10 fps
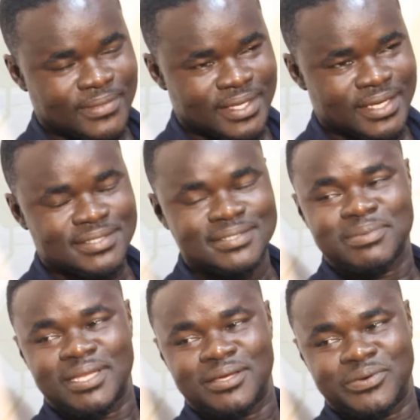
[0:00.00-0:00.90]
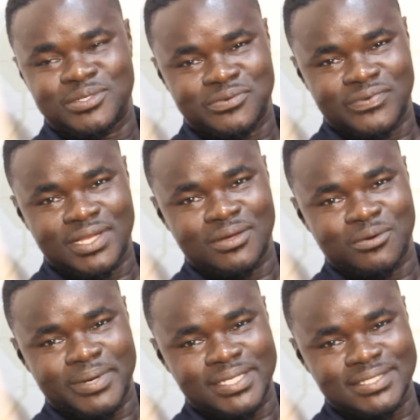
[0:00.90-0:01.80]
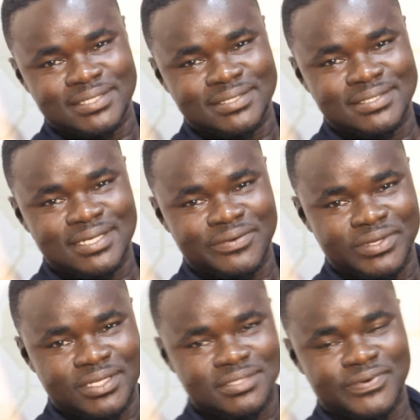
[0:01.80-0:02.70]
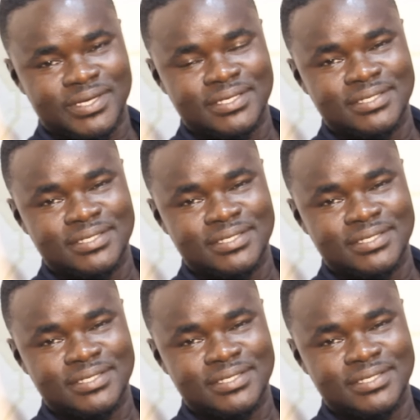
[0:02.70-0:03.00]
Yes, by the grace of Allah Almighty, everything is fine.